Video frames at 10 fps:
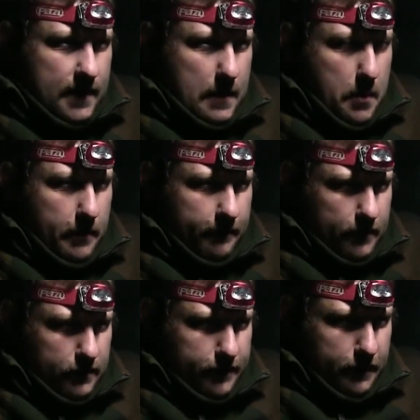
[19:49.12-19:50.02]
hoping
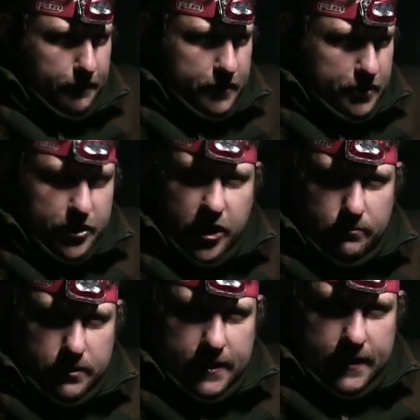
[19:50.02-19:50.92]
for the fish to turn
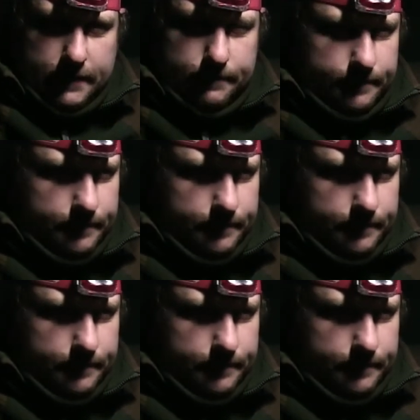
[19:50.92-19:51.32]
up tonight